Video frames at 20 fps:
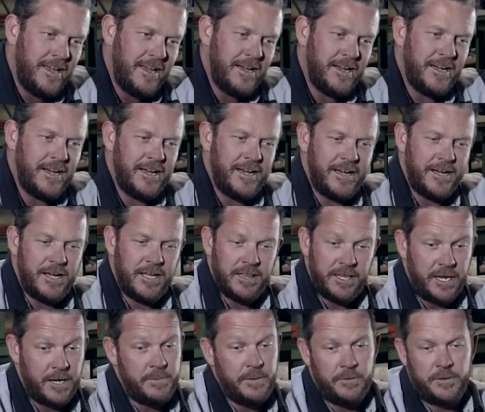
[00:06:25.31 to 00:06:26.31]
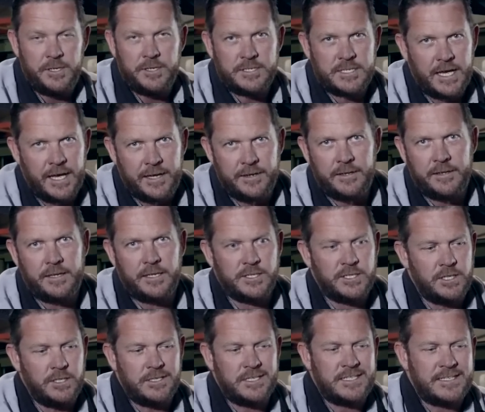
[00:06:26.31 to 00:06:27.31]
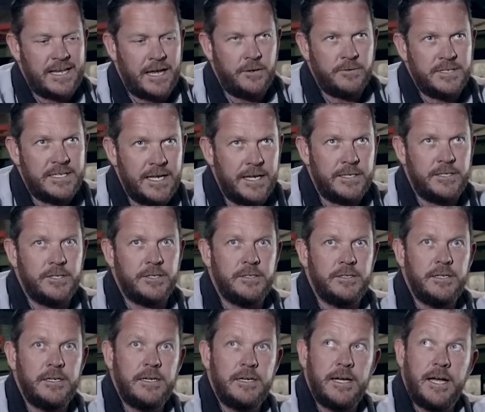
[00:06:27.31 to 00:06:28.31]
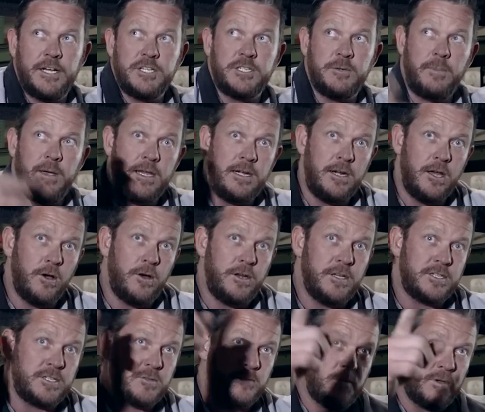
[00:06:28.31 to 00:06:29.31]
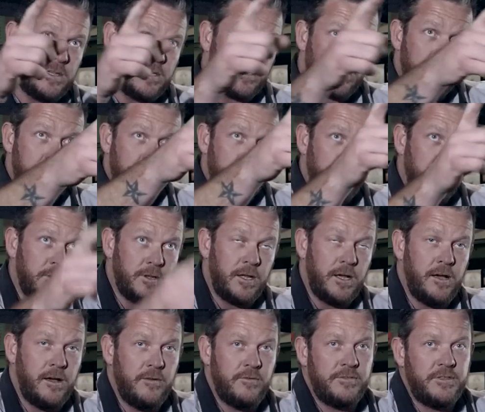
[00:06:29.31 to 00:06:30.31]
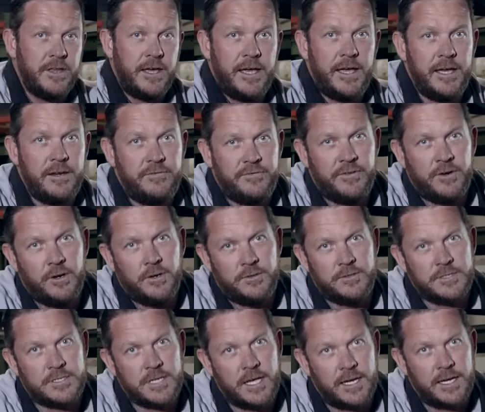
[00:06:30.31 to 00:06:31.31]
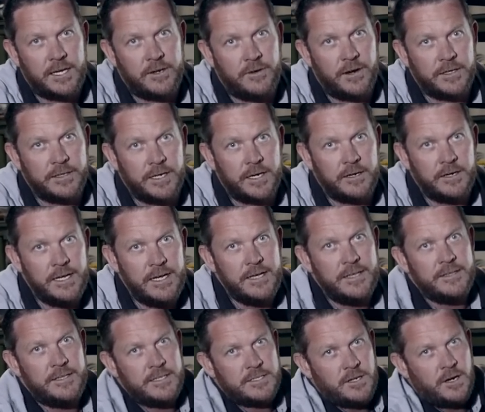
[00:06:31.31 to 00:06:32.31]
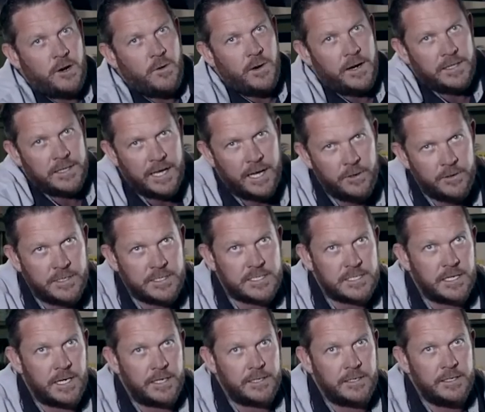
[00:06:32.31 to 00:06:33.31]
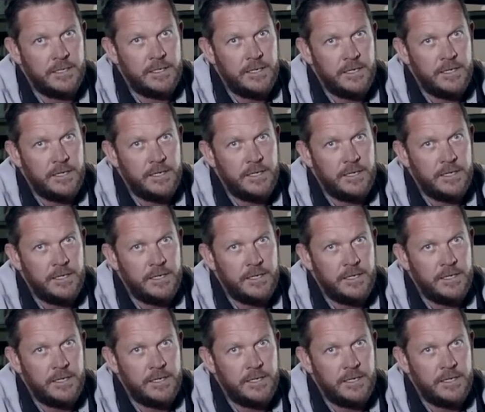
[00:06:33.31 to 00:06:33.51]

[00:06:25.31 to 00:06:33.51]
Uh, a lot of people use that. I think it's a good sound deadener. As you may notice with a couple of the headphones hanging around there, these are quite loud inside.